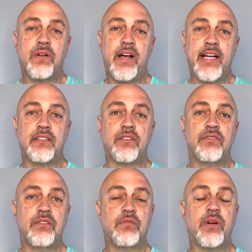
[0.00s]
answer to
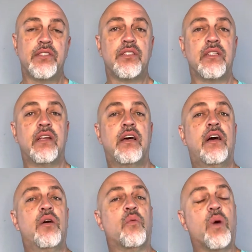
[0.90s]
the question,
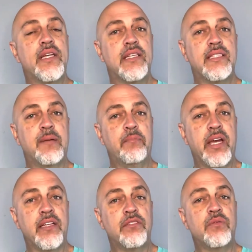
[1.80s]
what does it
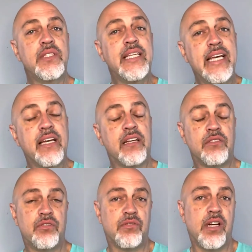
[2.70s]
mean to
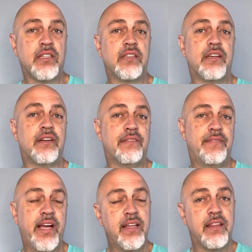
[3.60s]
deconstruct your
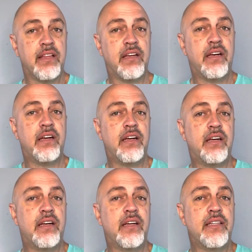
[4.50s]
faith?
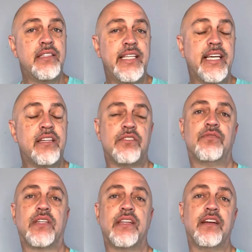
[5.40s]

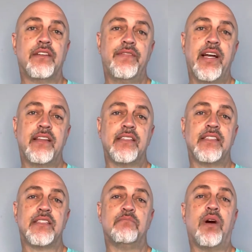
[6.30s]
Deconstructing your faith is
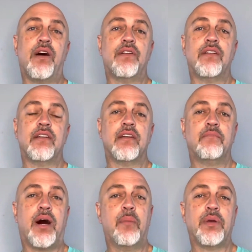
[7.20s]
this modern,
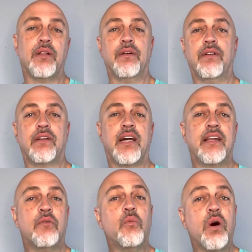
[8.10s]
popular, kind
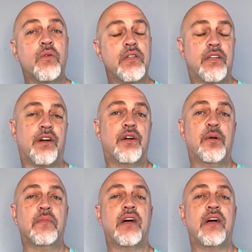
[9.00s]
of woke term.